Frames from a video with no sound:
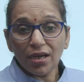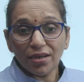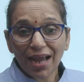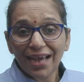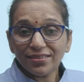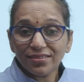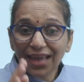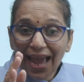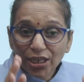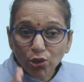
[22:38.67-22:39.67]
Rice is
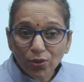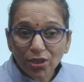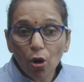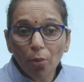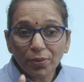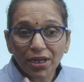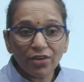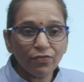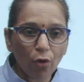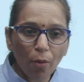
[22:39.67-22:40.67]
actually
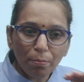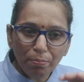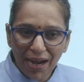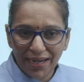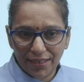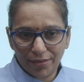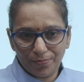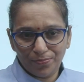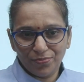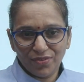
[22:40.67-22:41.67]
obtained from paddy,
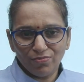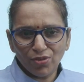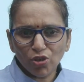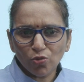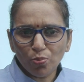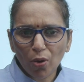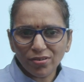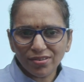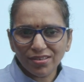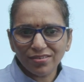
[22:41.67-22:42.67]
which is
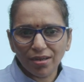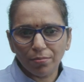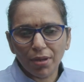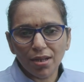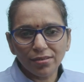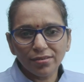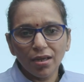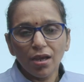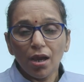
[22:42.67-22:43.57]
processed in mills.